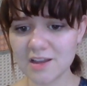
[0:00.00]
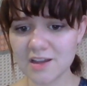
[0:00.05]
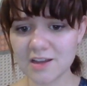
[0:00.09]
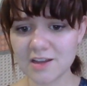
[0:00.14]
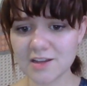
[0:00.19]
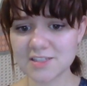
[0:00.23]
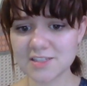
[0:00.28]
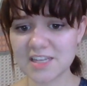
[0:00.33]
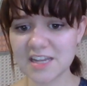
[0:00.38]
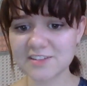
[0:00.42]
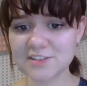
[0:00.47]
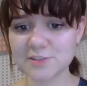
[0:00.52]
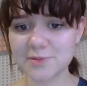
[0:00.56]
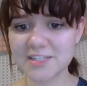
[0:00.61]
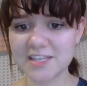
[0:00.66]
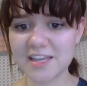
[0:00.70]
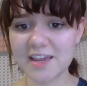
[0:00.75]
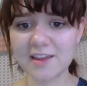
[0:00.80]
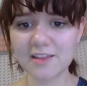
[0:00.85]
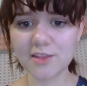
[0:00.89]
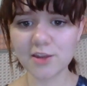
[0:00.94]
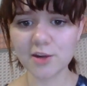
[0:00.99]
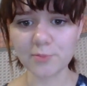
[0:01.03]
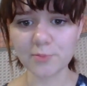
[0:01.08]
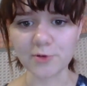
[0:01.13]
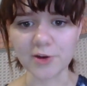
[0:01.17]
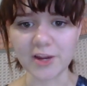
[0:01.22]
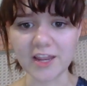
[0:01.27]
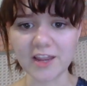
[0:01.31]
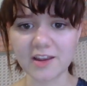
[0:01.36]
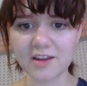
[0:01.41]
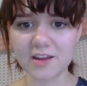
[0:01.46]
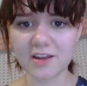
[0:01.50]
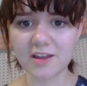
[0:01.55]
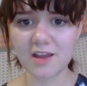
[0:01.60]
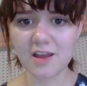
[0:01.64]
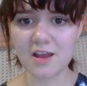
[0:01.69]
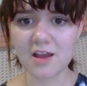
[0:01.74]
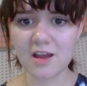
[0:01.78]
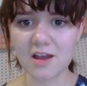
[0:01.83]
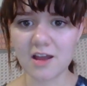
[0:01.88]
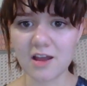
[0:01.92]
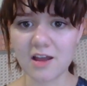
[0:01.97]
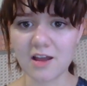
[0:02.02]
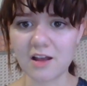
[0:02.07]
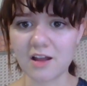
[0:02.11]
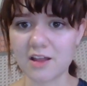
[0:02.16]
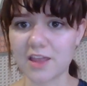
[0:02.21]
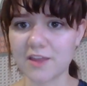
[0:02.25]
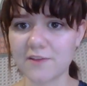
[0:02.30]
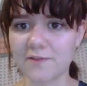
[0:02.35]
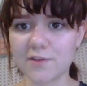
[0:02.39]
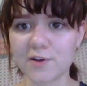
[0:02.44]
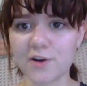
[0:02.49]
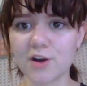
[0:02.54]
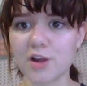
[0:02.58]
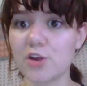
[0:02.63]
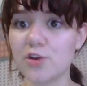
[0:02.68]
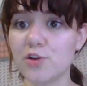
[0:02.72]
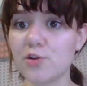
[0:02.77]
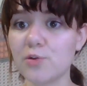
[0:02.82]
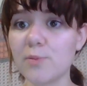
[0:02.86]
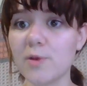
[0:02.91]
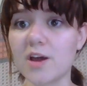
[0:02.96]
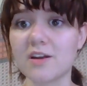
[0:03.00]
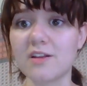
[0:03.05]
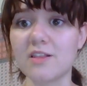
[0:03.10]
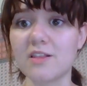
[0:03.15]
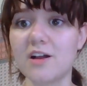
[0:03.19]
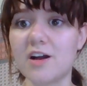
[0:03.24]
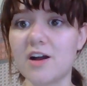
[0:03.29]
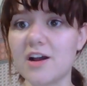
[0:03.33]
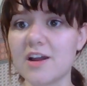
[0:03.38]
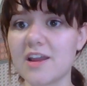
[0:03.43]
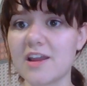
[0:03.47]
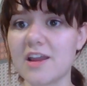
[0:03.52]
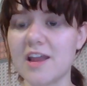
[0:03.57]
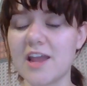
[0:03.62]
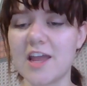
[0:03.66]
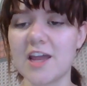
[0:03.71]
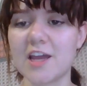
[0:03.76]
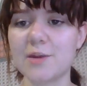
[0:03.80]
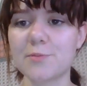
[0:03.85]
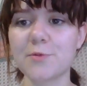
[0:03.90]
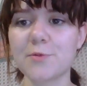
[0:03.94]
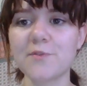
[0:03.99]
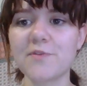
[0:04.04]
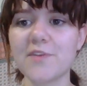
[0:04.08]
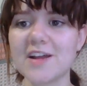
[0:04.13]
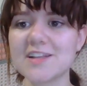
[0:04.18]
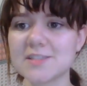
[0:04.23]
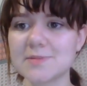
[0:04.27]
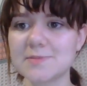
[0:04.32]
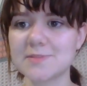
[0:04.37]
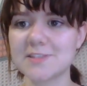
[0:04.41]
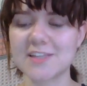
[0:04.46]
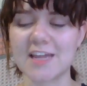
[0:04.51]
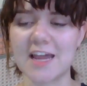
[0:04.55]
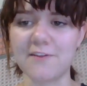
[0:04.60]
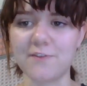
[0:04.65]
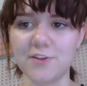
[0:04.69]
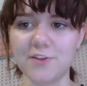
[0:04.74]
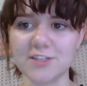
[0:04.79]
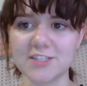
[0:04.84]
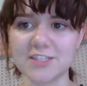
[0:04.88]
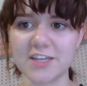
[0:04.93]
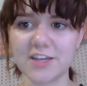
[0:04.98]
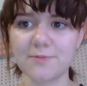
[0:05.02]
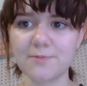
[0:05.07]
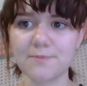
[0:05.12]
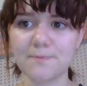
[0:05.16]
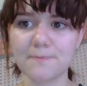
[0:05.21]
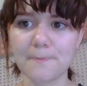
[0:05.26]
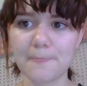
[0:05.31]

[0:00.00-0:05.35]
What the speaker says: So after we take a little break, I'll give her a new monologue and provide some scaffolding.